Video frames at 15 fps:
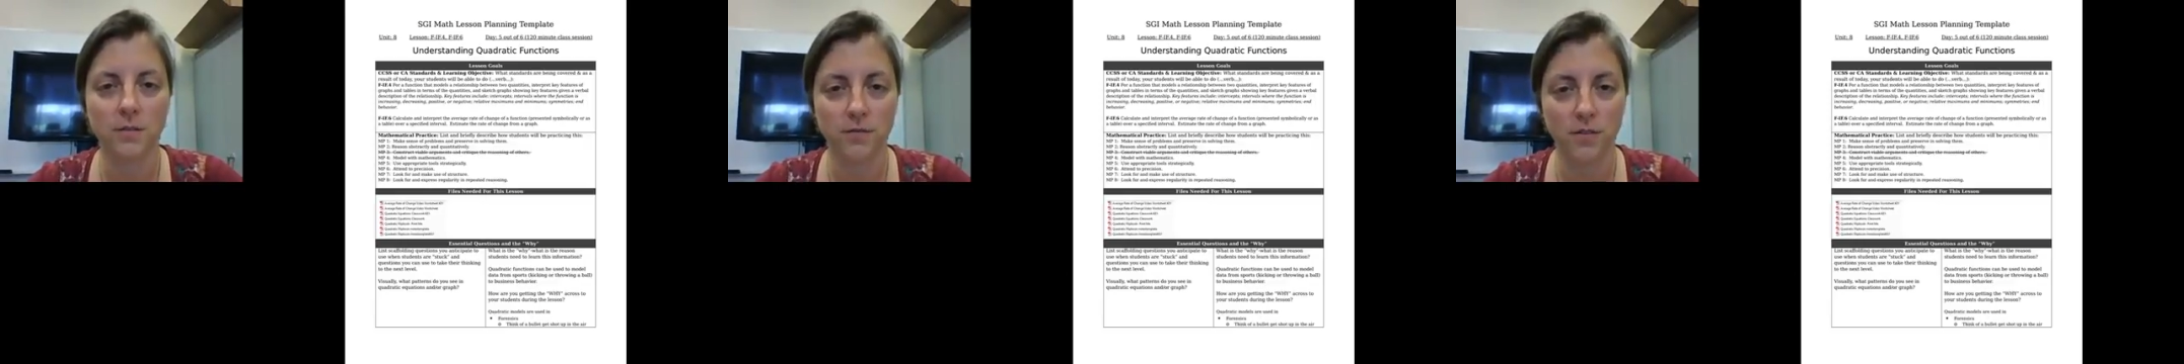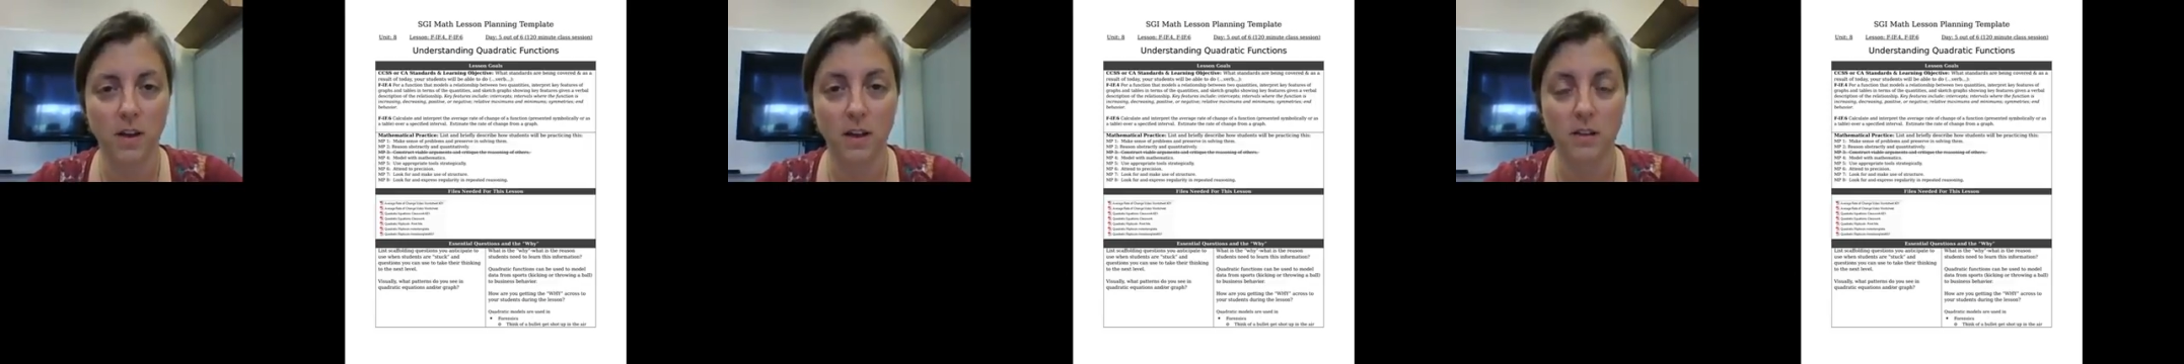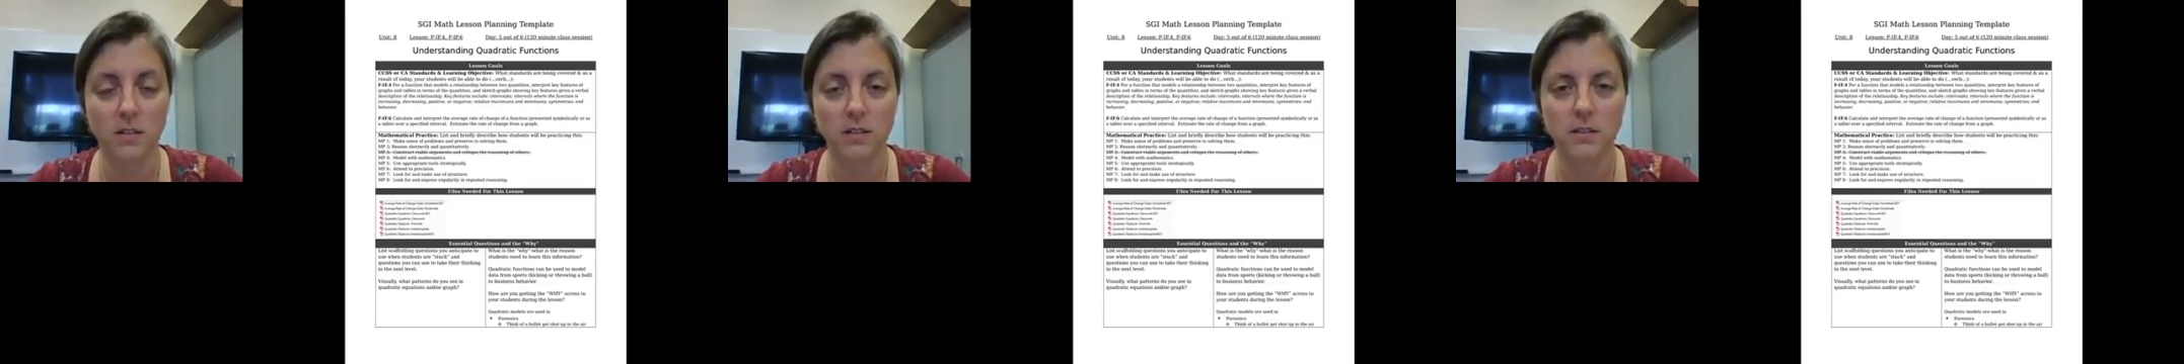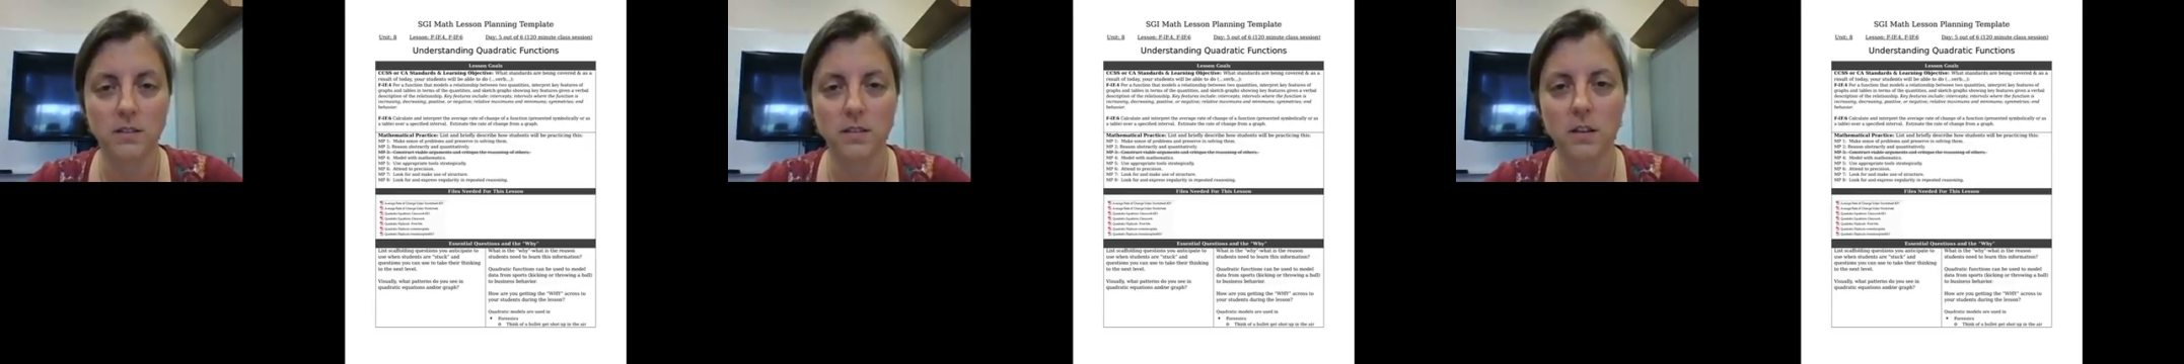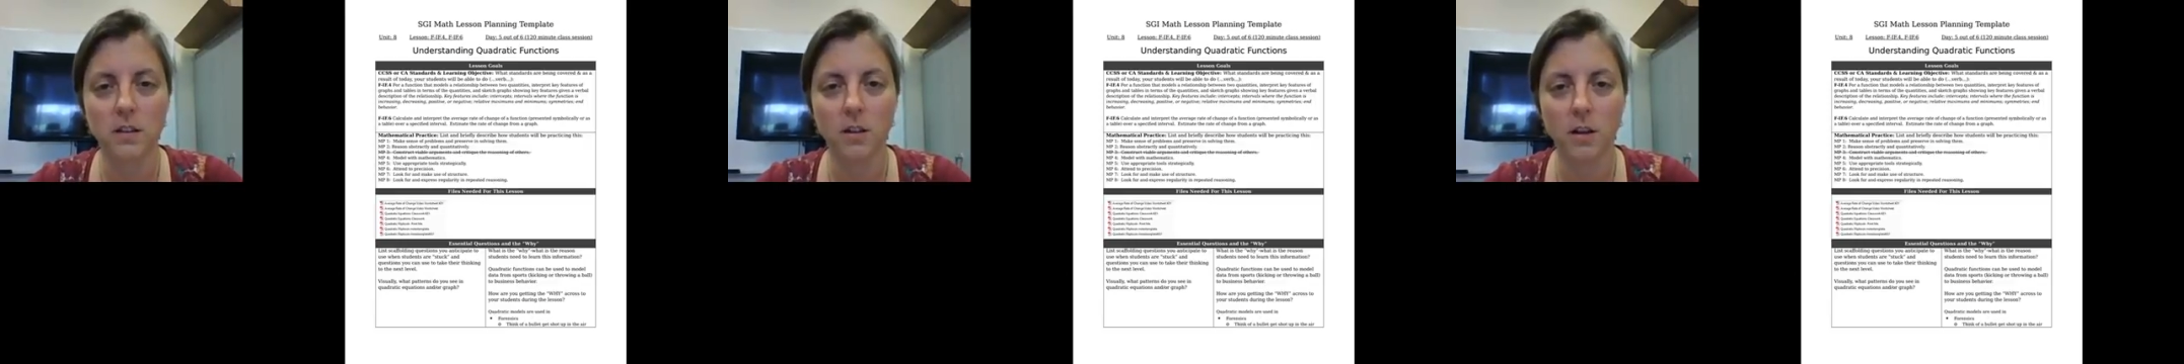files
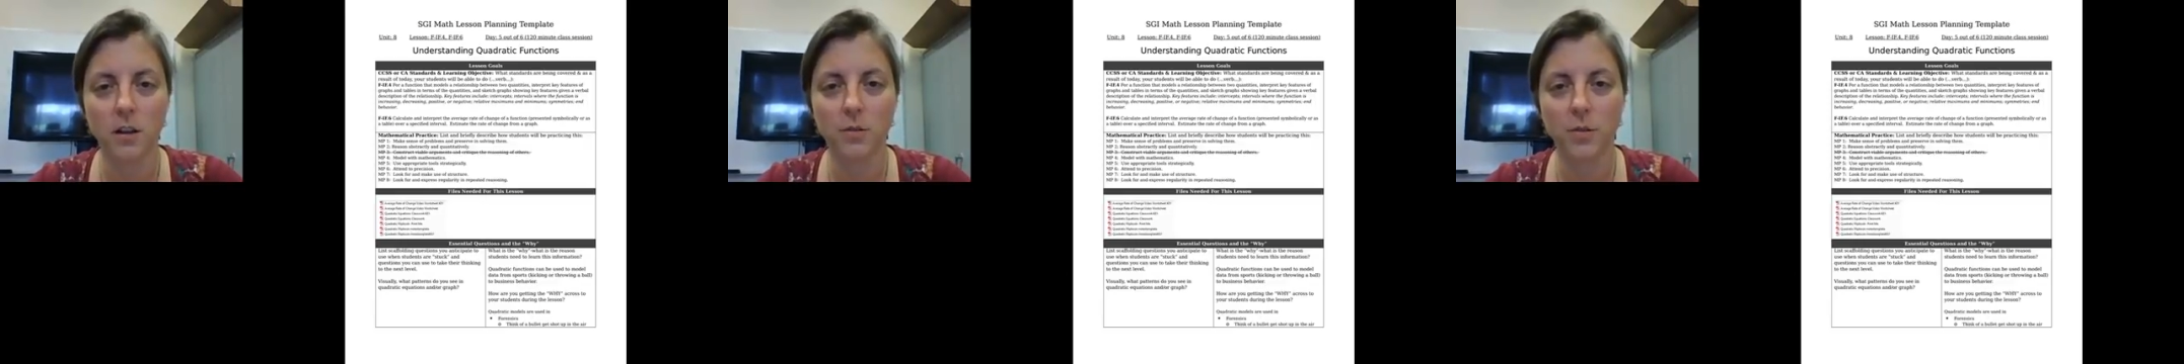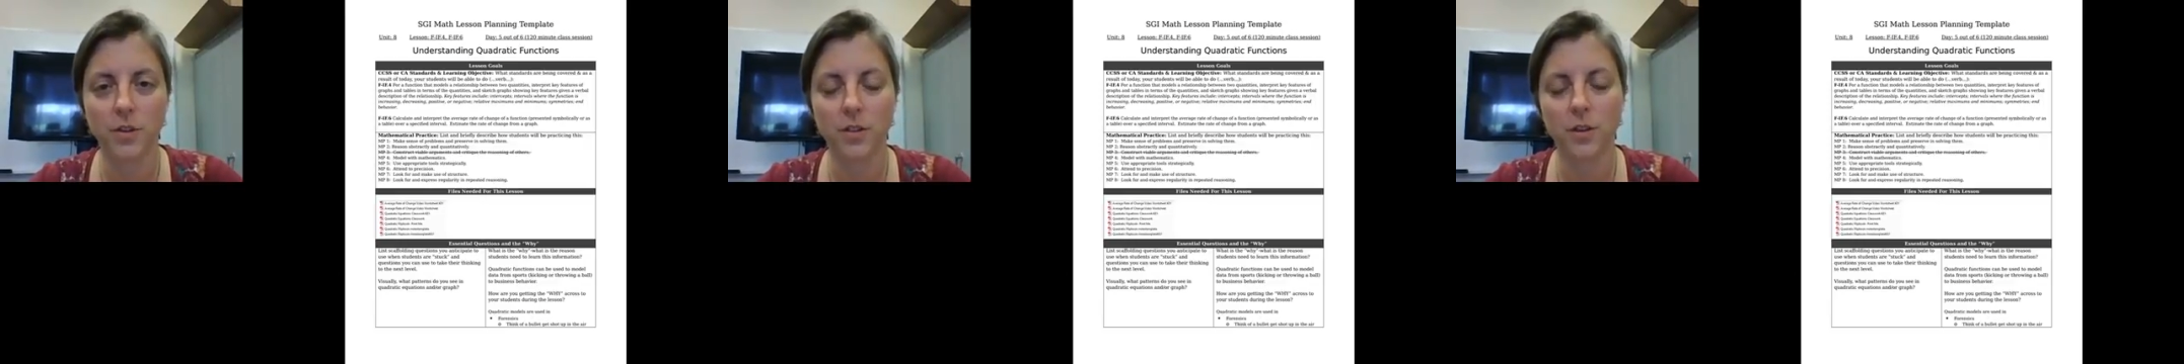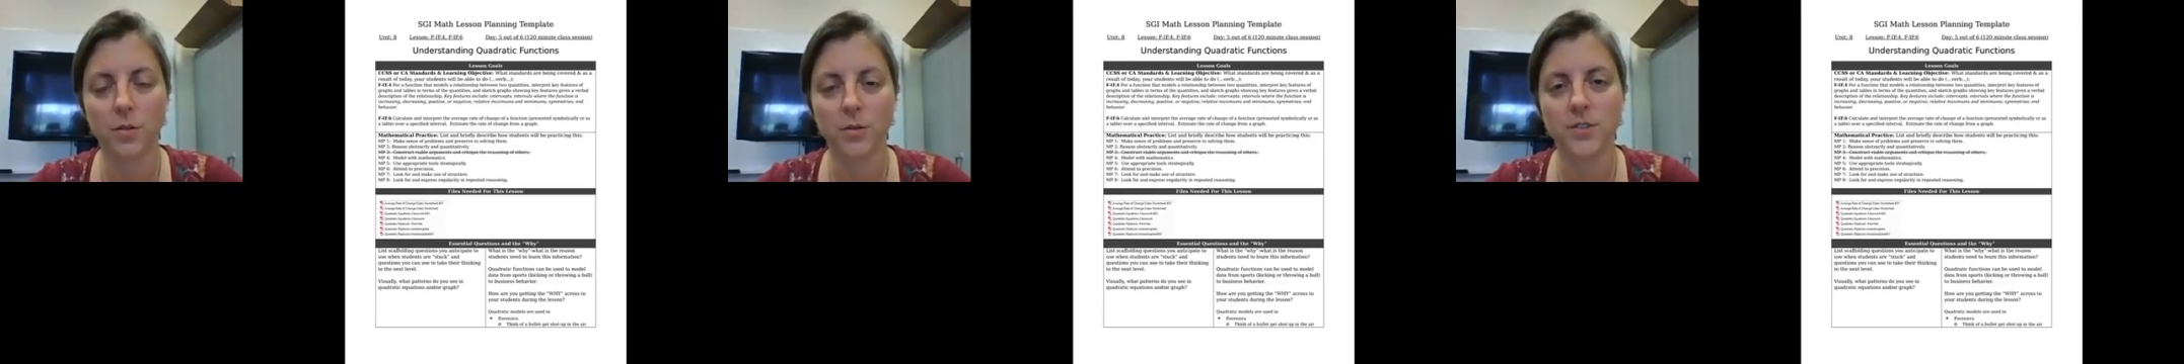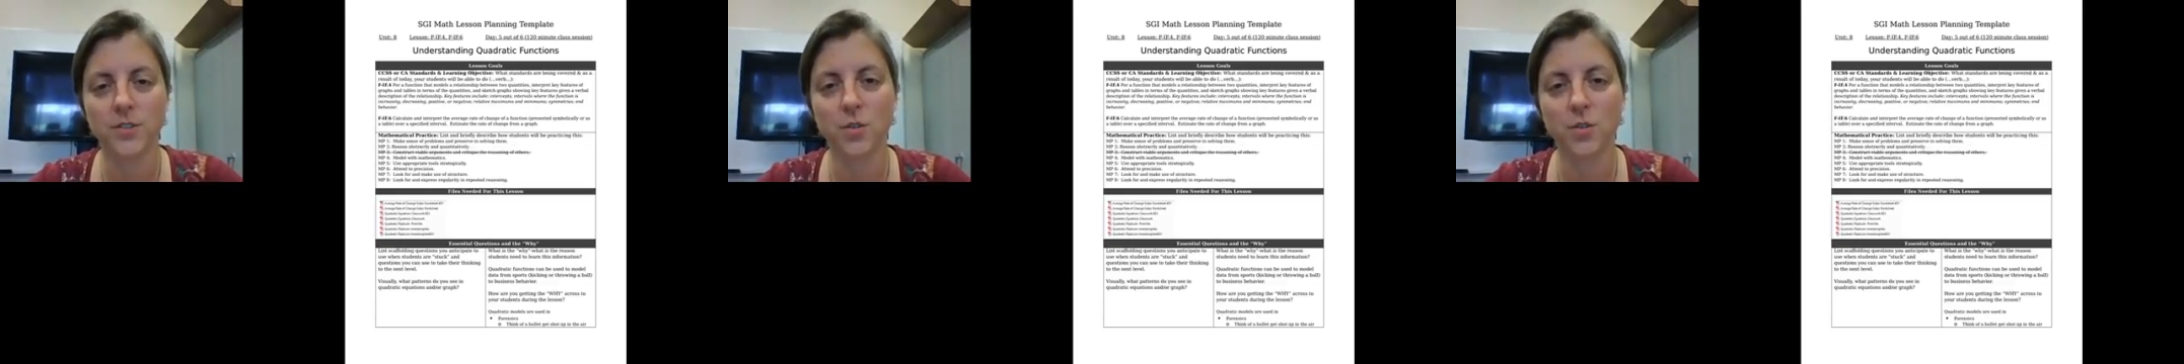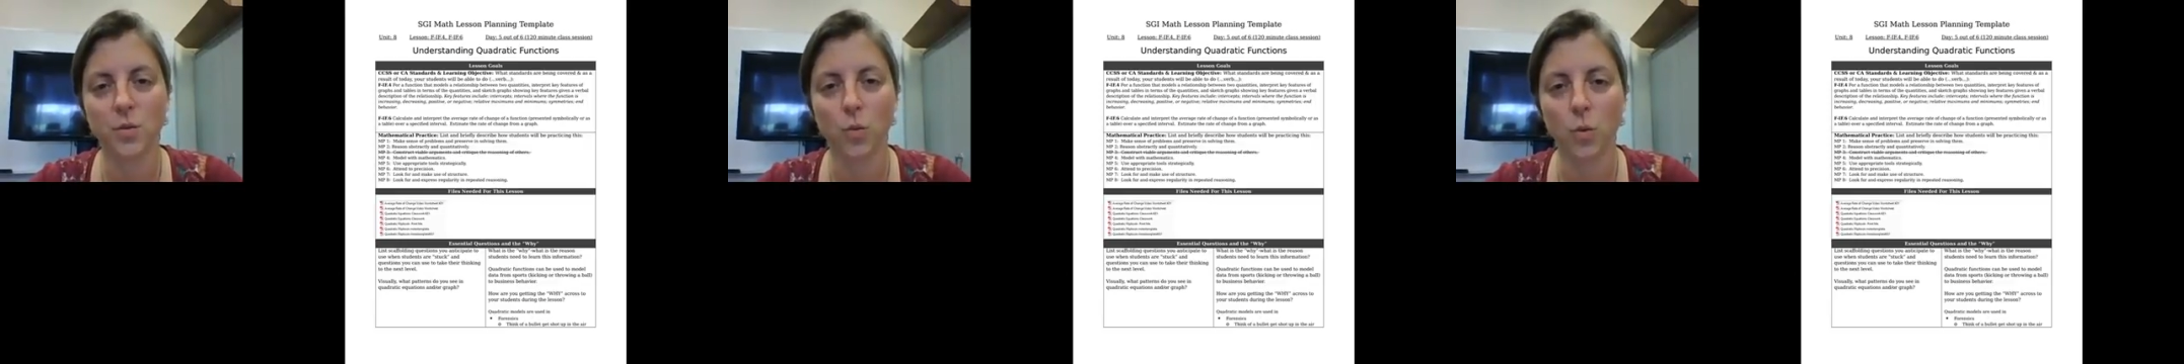along with the
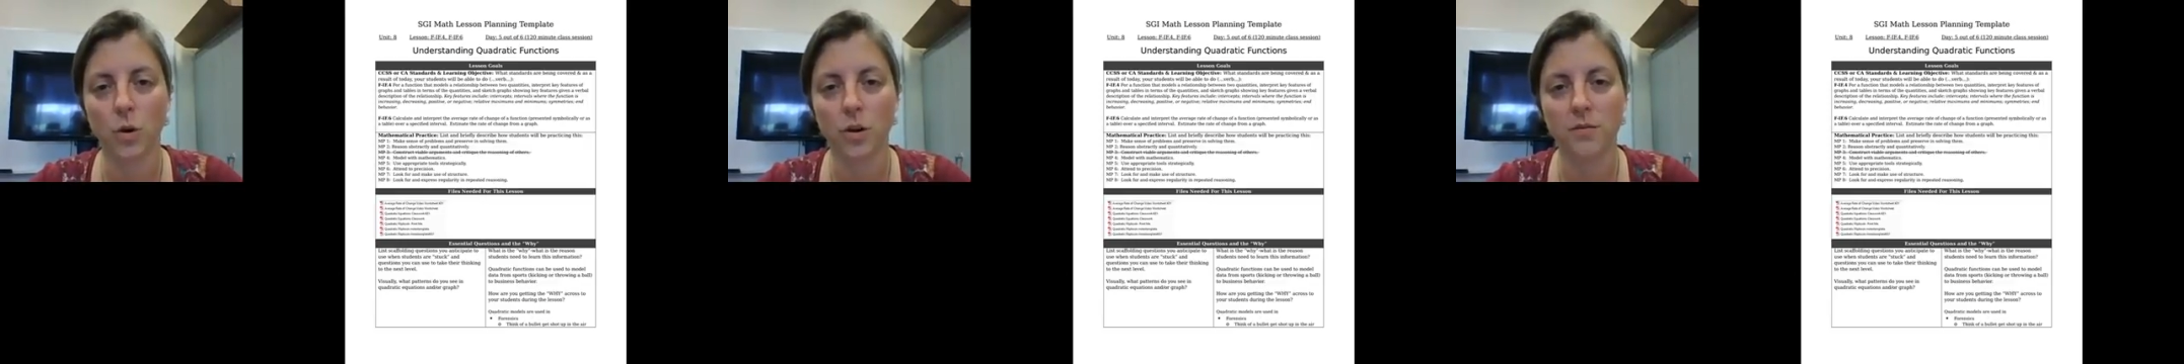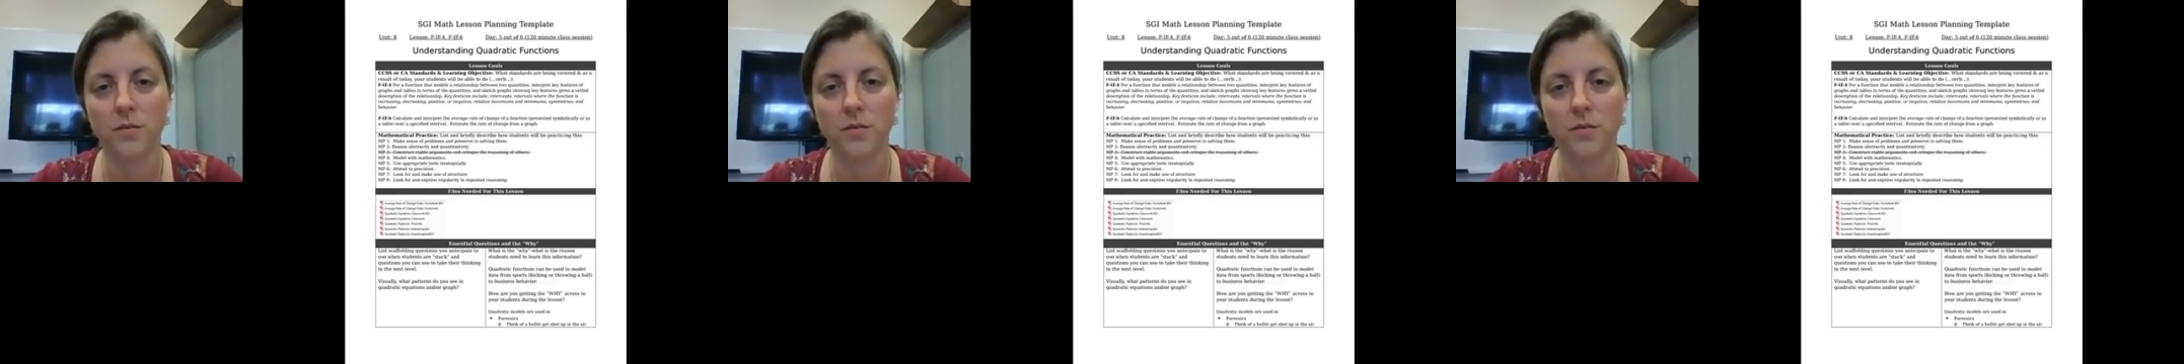original Word